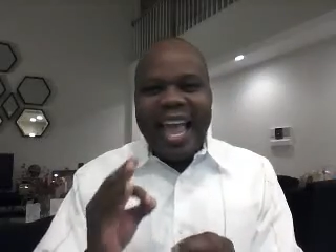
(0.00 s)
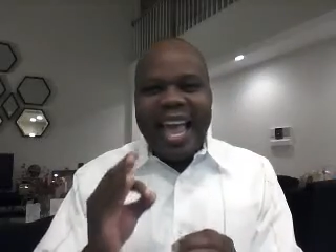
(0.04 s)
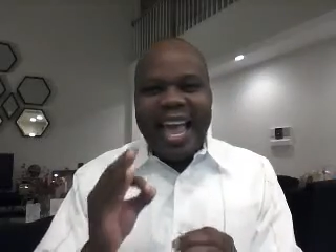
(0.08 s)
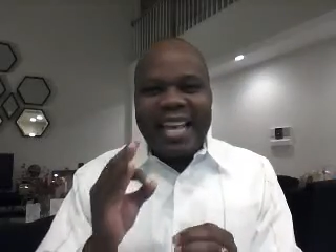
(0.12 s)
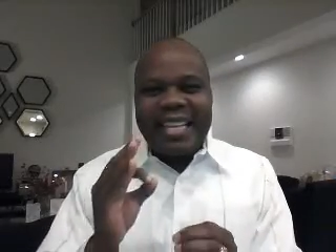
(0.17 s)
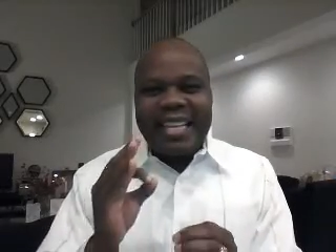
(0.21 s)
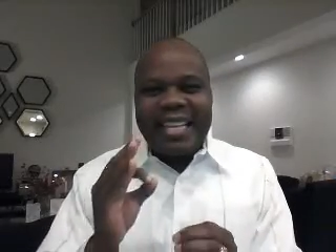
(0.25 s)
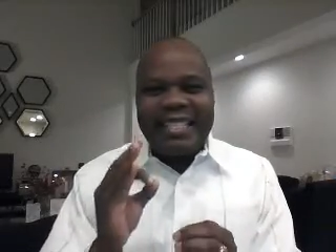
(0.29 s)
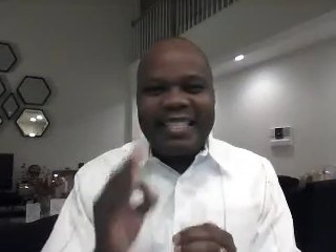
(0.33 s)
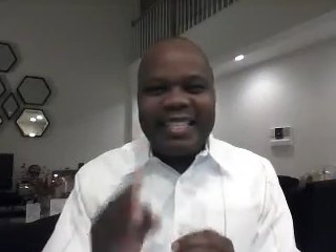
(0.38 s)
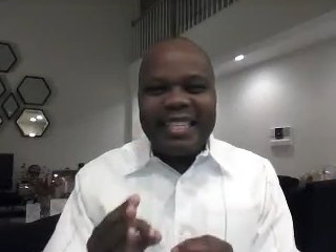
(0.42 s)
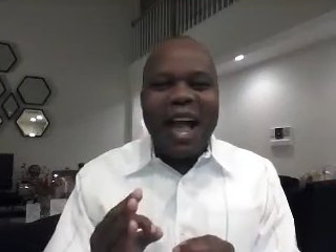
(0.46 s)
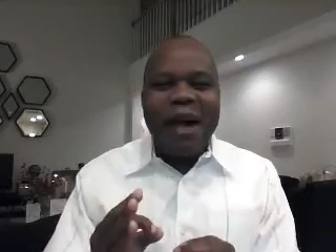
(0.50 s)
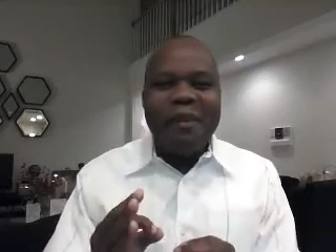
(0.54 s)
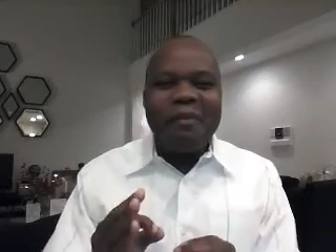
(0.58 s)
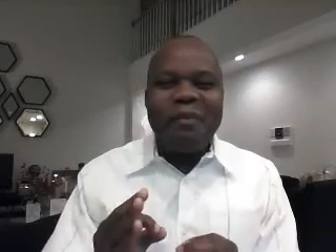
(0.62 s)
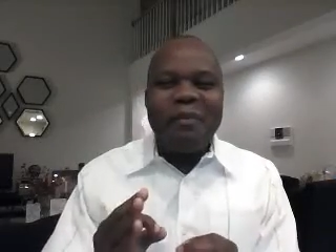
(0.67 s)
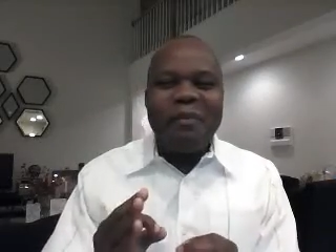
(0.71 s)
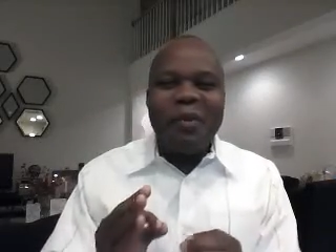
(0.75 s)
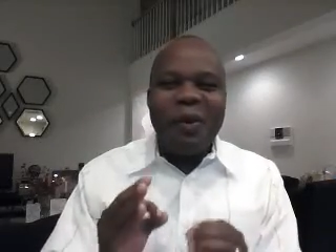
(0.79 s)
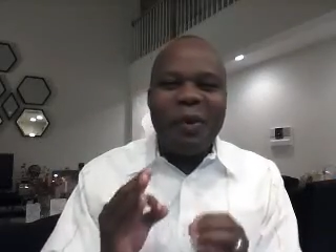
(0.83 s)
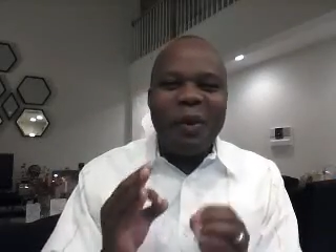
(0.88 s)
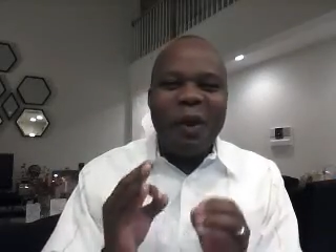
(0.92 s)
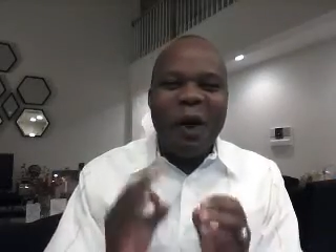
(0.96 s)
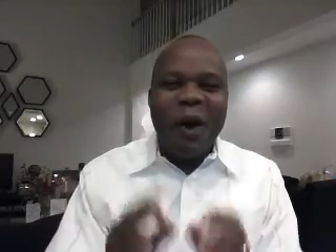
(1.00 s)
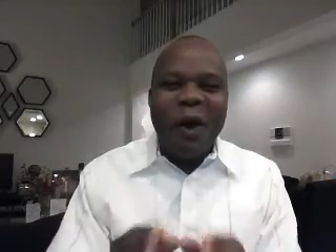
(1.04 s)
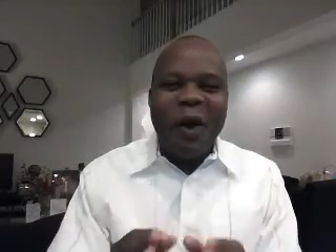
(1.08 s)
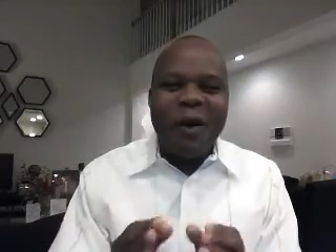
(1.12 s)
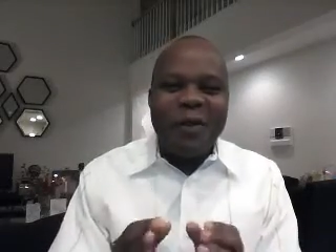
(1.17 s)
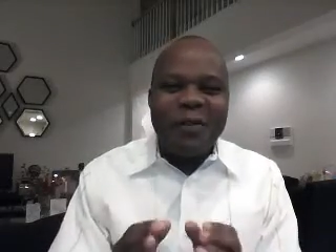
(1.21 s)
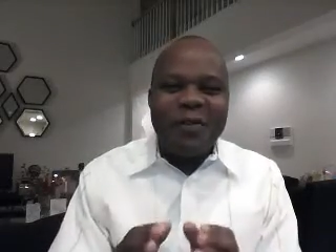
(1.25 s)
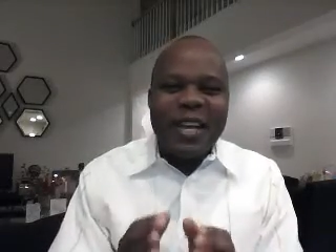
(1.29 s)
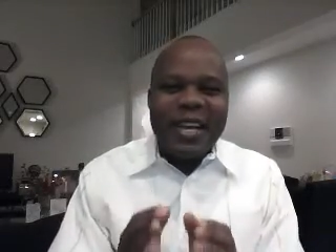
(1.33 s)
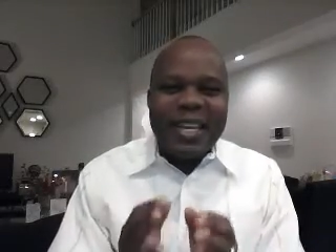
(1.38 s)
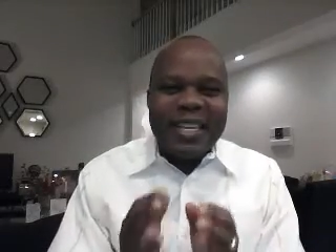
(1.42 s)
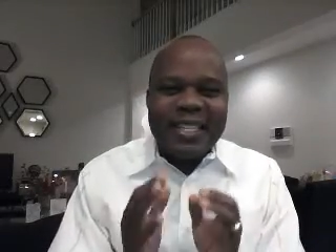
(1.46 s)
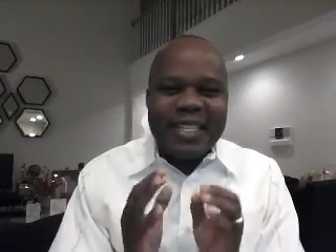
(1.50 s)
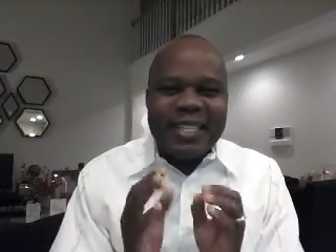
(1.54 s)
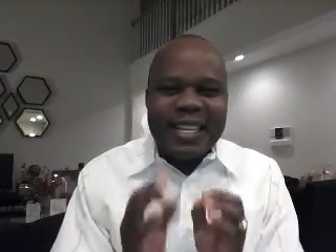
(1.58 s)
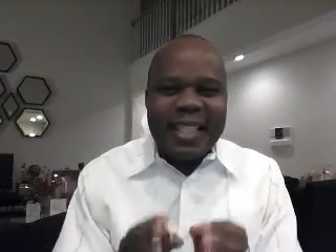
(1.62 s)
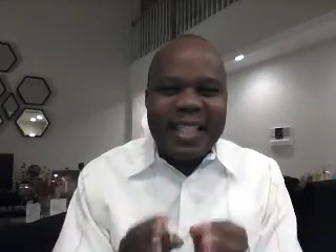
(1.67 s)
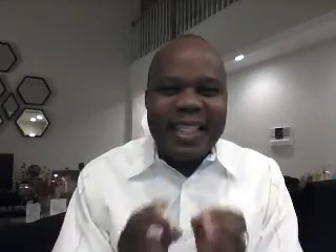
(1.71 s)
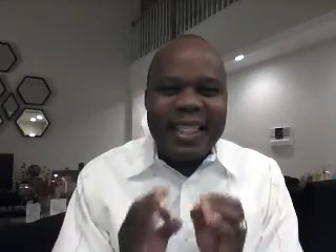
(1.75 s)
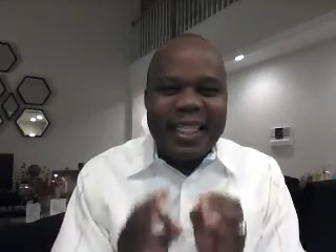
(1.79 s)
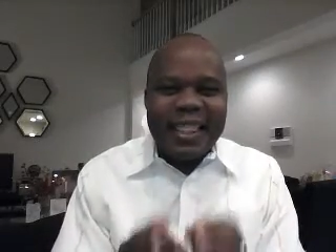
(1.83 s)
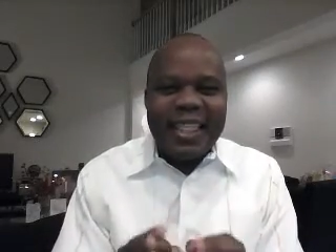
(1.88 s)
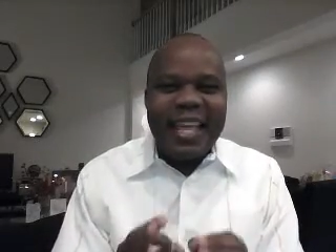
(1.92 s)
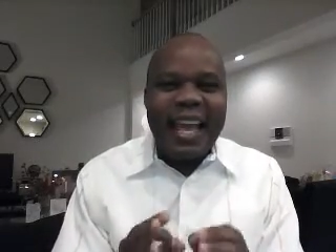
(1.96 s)
example of
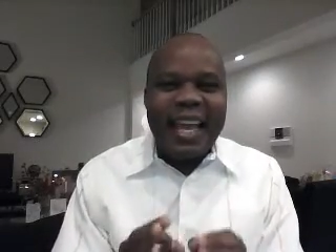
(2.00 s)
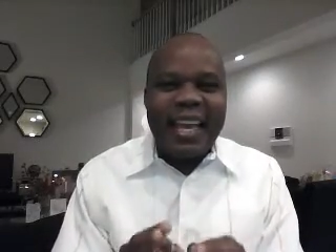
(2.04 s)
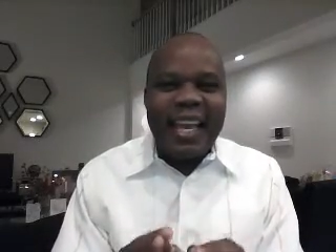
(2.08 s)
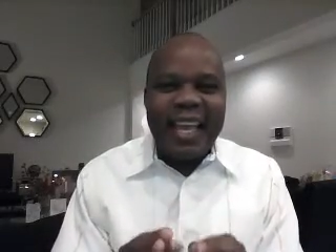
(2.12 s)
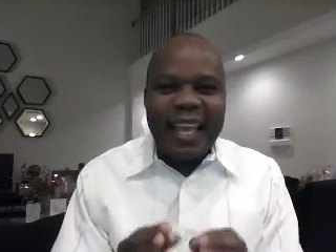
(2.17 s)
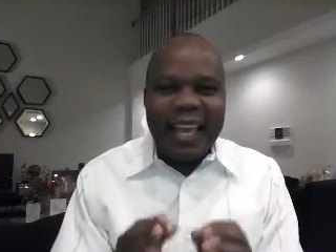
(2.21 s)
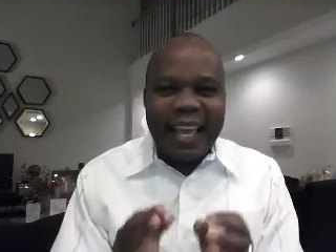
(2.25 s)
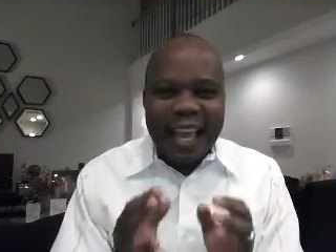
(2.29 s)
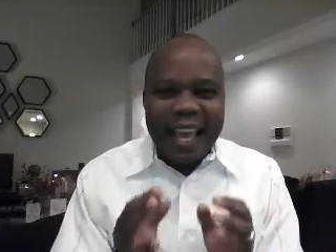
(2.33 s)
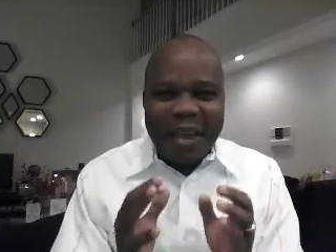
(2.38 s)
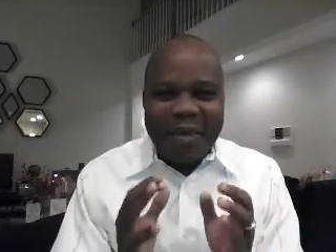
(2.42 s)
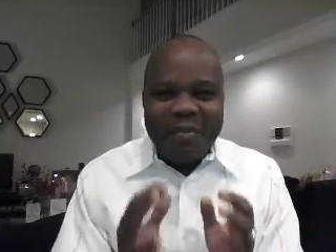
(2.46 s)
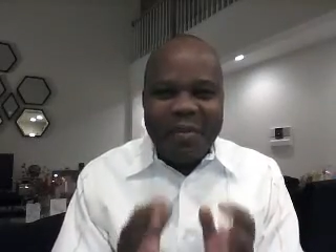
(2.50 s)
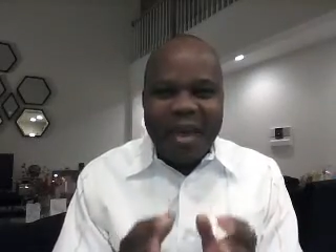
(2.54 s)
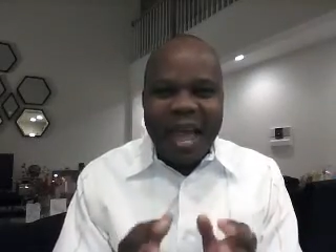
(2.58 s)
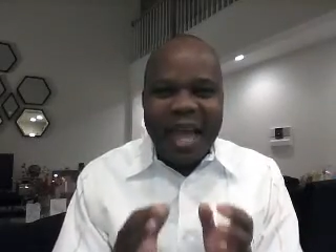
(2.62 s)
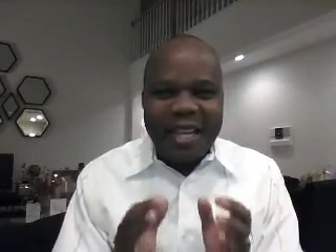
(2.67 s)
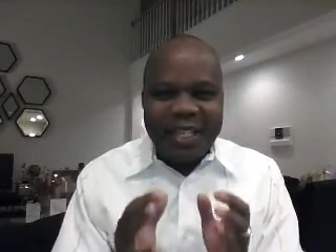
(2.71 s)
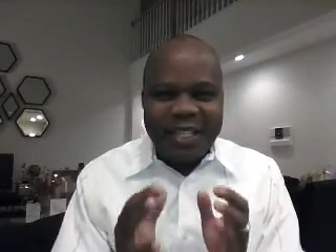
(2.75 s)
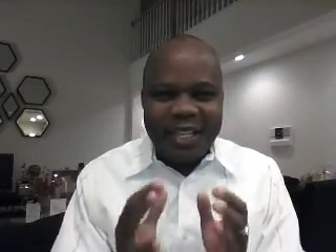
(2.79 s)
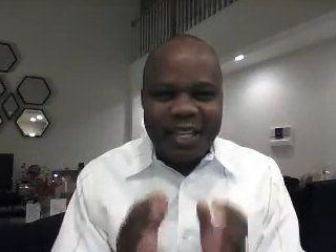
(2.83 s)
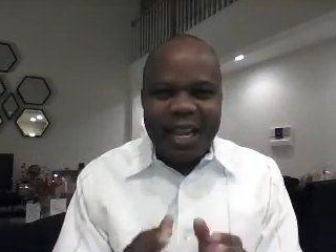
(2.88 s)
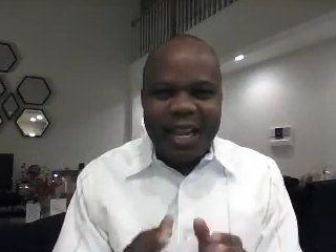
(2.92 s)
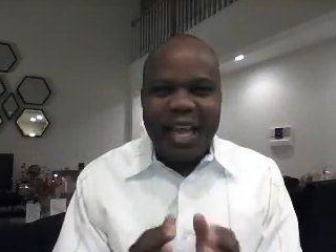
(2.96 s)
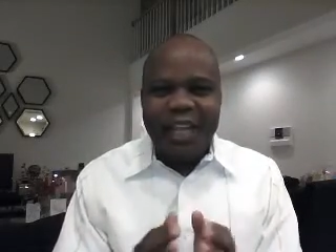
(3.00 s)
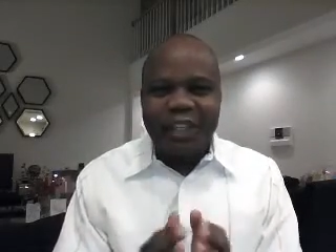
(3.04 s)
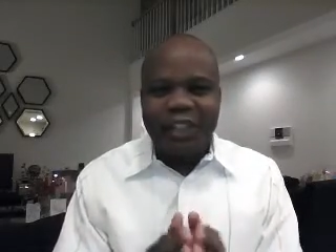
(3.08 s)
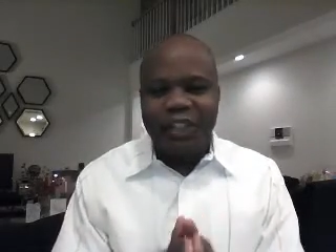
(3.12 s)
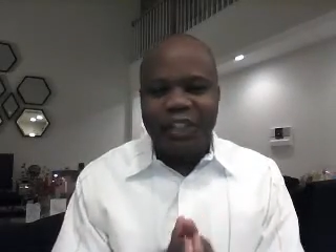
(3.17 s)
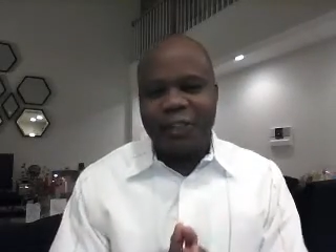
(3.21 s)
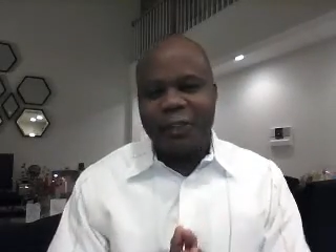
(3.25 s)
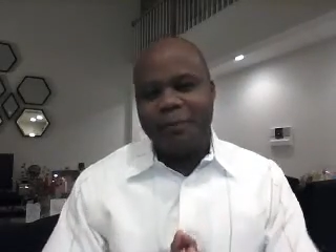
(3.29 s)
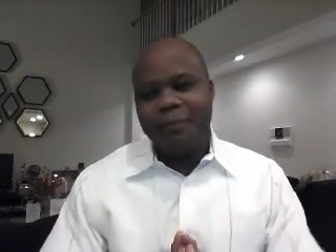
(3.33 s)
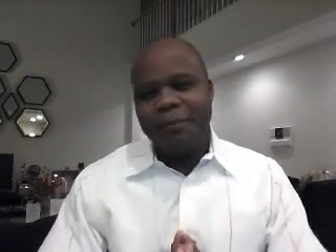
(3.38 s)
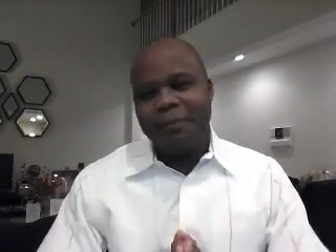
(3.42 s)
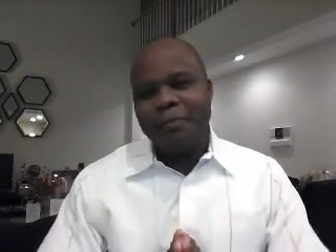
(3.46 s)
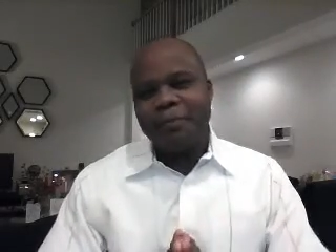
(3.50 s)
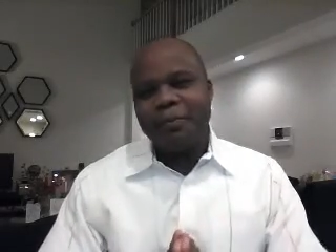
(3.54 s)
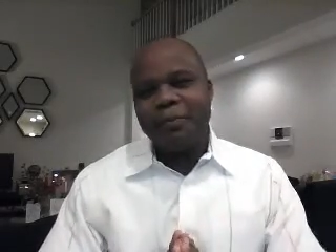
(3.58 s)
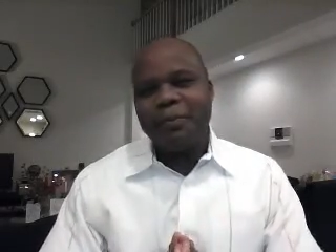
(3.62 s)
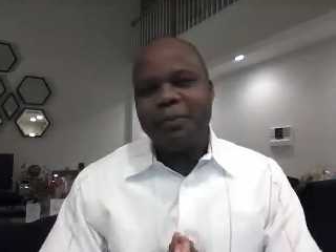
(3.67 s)
synthetic imagination.